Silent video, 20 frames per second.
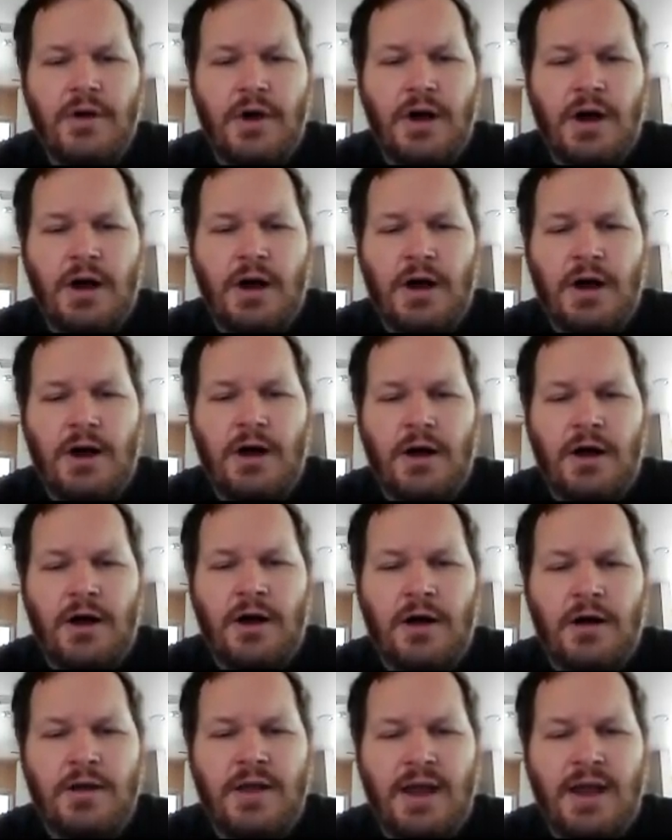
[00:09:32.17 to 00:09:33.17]

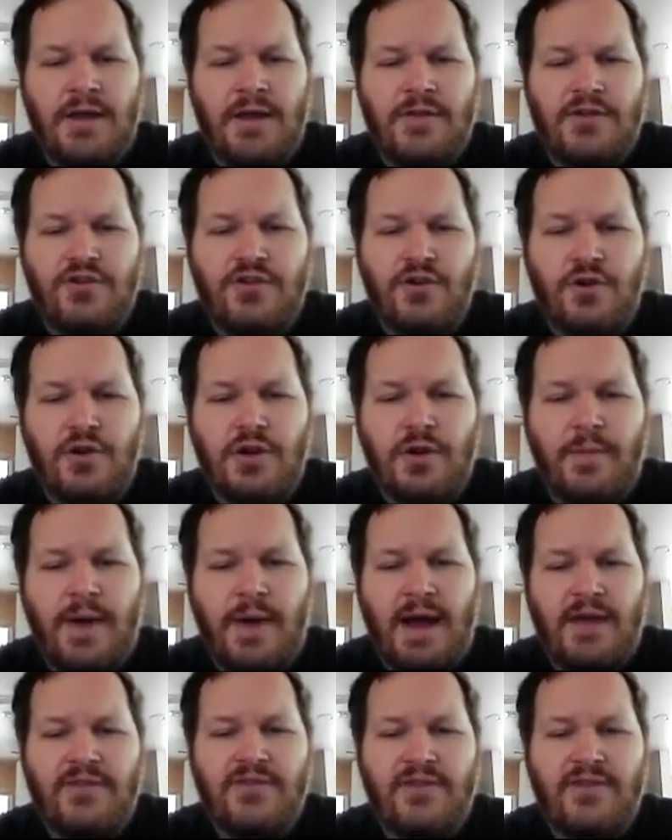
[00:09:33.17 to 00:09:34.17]
the total
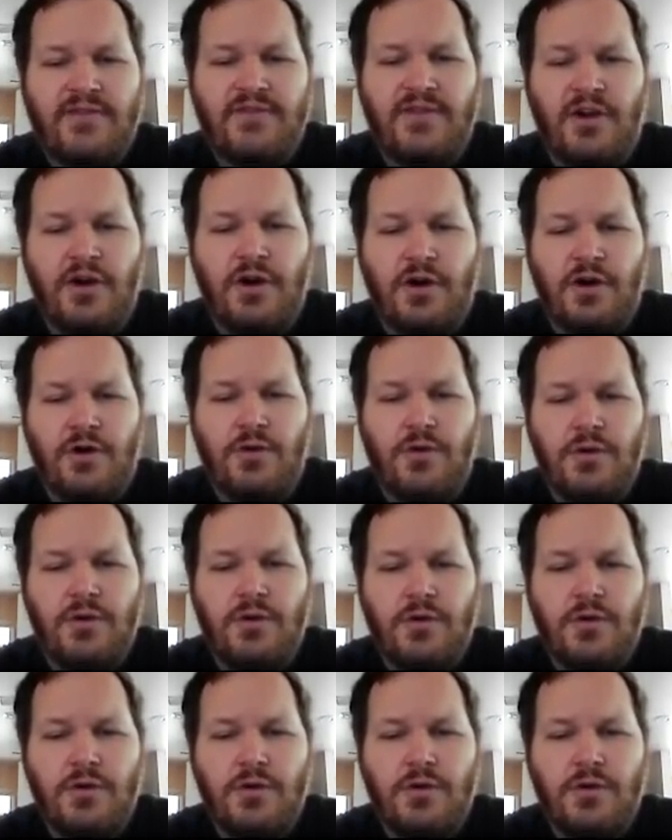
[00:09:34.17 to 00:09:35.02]
capacity. So